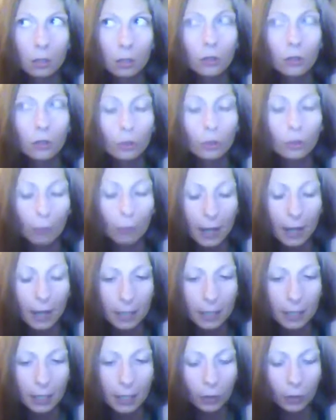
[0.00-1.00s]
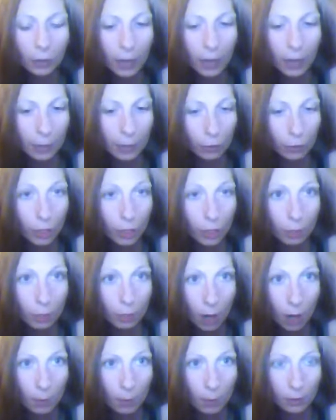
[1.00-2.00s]
directing your energy
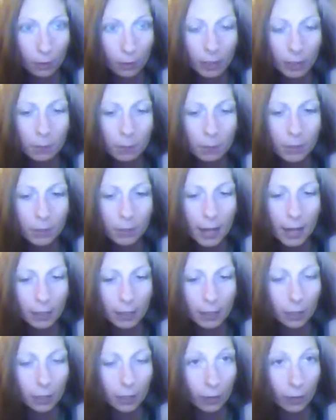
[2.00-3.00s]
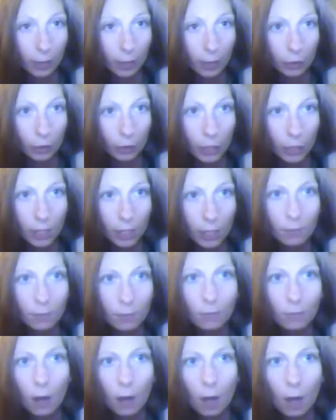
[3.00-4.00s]
properly, protecting your energy
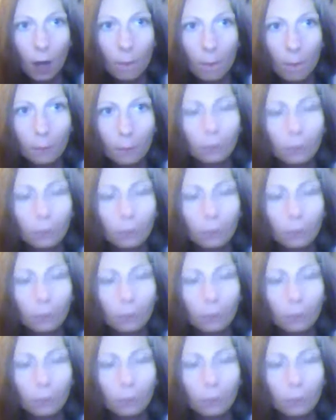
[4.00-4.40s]
from